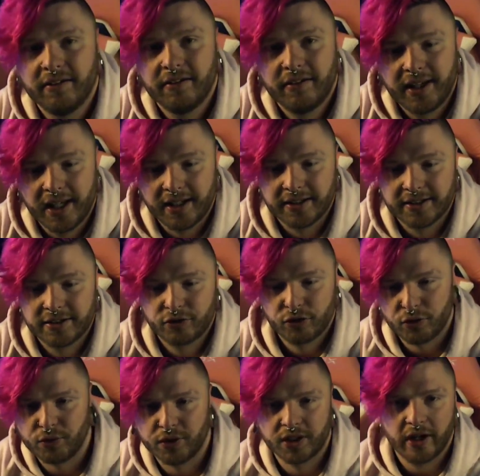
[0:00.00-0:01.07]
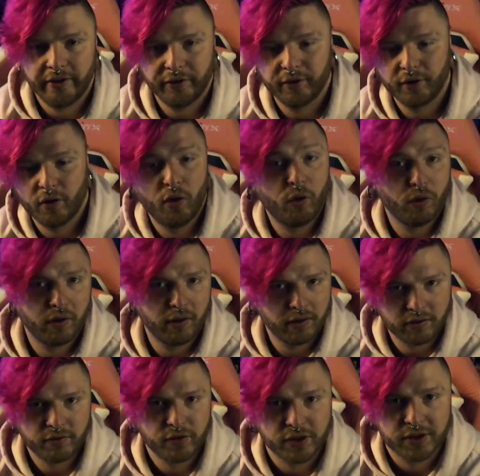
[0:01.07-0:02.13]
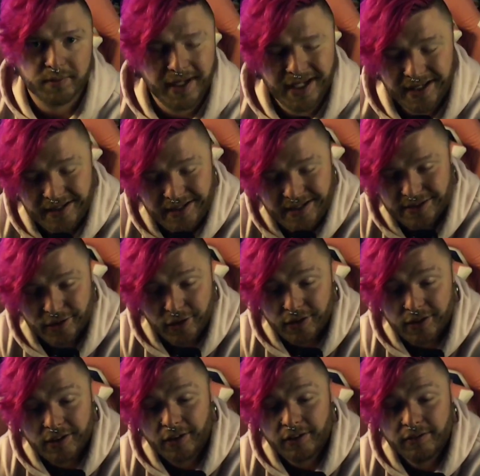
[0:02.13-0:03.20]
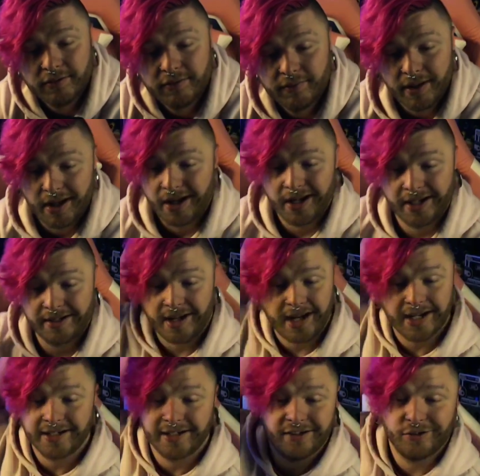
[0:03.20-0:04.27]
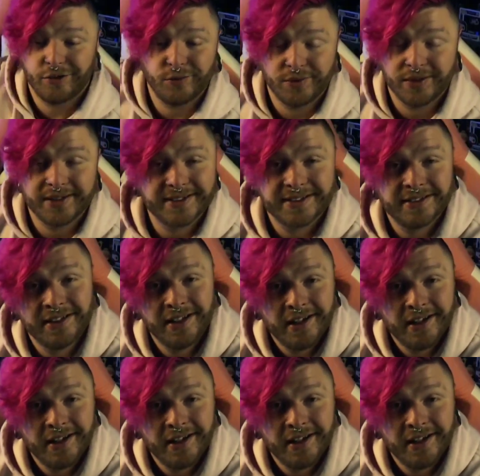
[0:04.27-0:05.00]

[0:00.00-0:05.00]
things true to color or just making things look good. I didn't do this.